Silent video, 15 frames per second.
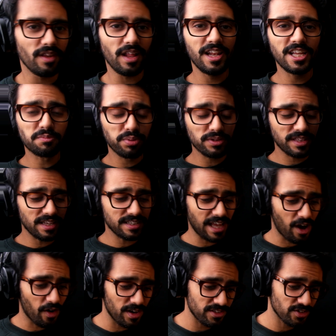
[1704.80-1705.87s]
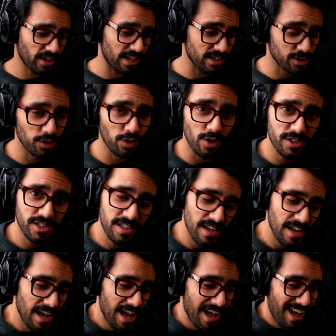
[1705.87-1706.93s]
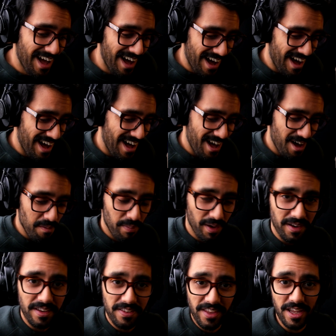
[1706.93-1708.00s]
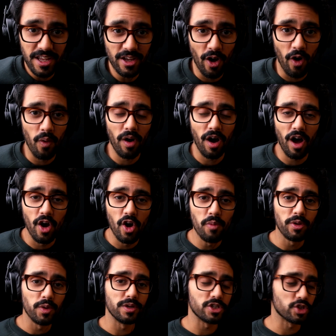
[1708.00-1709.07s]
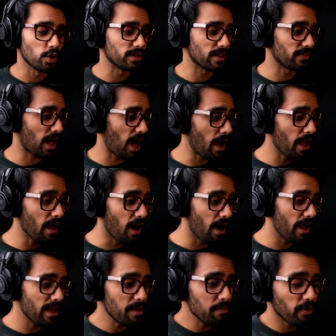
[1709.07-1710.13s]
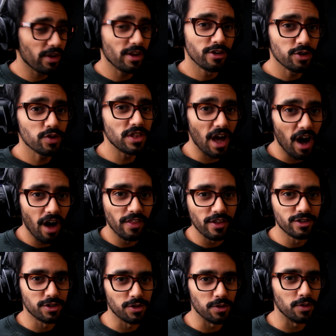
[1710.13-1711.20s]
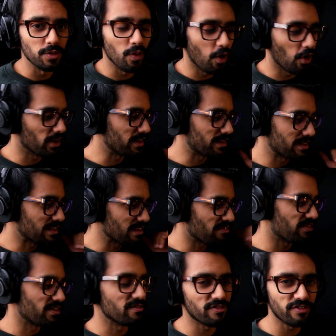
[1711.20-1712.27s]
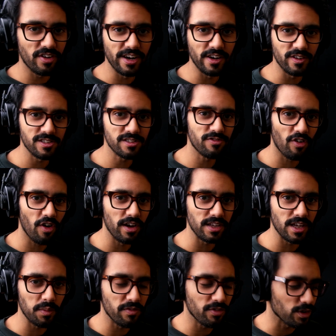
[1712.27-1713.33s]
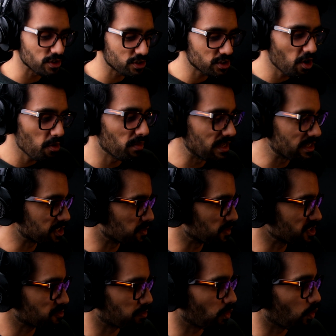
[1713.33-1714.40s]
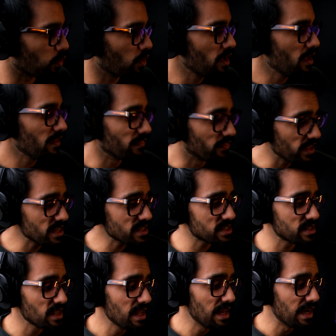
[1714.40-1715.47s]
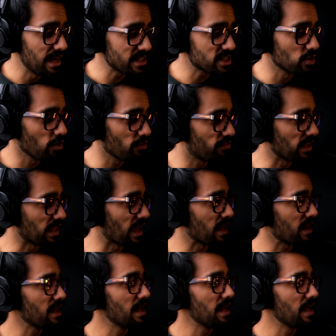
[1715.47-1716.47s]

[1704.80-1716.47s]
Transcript: Let's put that down. Let's not get too lost. But there you go. I hope you enjoyed that. I am going to do the other two on a different Fragrance Friday. We've got so many to explore. This, let's not forget,